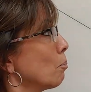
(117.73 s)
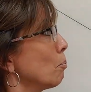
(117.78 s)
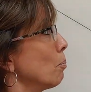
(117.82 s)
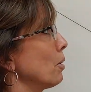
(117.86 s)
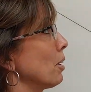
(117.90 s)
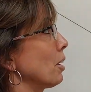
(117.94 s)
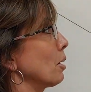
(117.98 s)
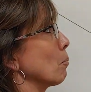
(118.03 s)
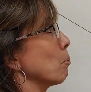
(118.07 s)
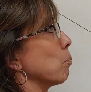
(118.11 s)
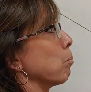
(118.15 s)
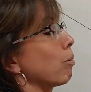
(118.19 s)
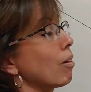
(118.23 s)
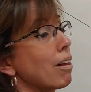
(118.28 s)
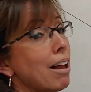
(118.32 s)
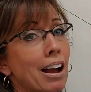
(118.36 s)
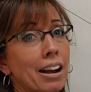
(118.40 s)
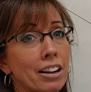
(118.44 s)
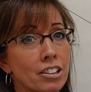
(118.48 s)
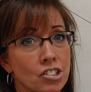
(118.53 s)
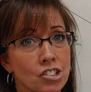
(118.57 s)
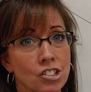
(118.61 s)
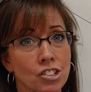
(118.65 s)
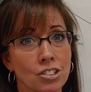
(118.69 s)
big
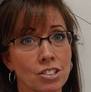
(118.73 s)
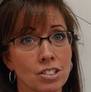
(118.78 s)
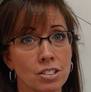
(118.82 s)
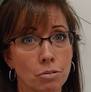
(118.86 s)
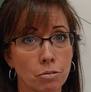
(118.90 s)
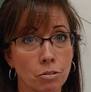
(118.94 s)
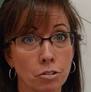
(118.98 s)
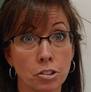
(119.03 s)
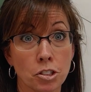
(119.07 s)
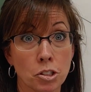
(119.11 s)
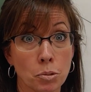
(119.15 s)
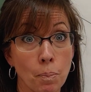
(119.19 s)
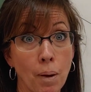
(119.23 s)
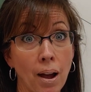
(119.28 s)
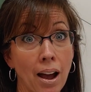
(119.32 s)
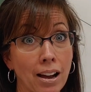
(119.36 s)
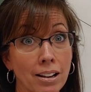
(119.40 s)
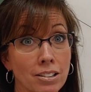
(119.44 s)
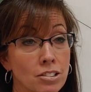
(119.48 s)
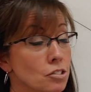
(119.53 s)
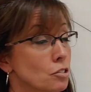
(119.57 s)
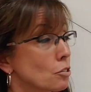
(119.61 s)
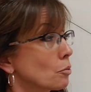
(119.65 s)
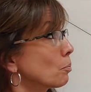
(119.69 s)
blotches for
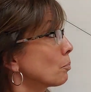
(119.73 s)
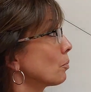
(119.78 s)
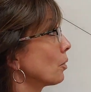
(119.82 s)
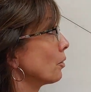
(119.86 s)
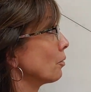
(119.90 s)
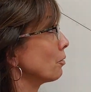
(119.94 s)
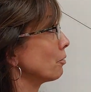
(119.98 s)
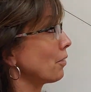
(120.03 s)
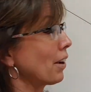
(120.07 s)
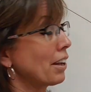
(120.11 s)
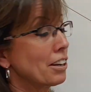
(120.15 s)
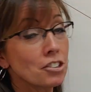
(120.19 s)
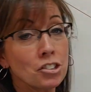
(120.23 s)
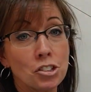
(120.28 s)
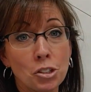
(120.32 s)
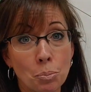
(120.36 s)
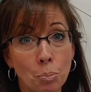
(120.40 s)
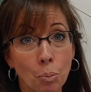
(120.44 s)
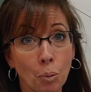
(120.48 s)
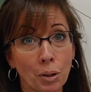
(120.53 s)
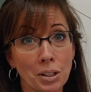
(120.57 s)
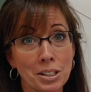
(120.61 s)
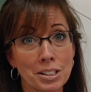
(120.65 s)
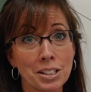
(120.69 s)
spots or vanishing
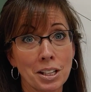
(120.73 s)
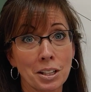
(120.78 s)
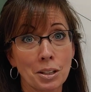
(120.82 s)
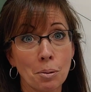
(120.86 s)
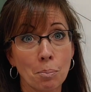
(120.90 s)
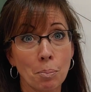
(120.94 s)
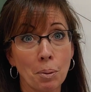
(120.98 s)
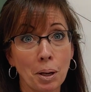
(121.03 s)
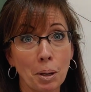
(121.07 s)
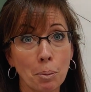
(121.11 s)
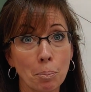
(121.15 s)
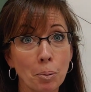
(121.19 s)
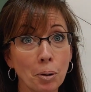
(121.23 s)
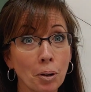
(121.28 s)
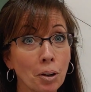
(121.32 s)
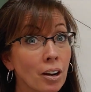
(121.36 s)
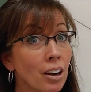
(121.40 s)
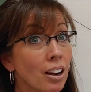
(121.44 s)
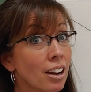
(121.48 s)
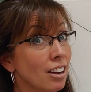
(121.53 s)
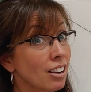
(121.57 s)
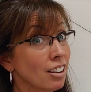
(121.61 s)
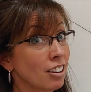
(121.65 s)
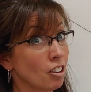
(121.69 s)
points on the
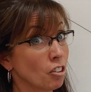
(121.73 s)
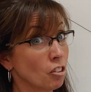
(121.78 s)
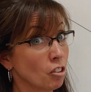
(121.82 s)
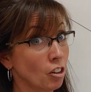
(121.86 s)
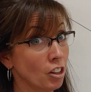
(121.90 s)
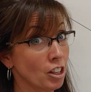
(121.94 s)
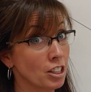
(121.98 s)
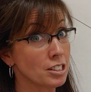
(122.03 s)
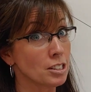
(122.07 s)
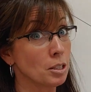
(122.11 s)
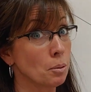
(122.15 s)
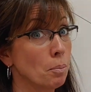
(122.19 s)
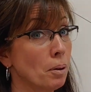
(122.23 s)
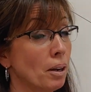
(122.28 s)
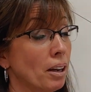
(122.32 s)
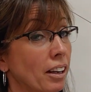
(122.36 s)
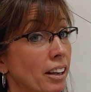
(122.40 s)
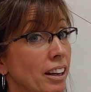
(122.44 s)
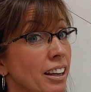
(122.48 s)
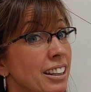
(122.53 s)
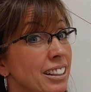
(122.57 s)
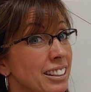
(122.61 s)
paper. Crazy big.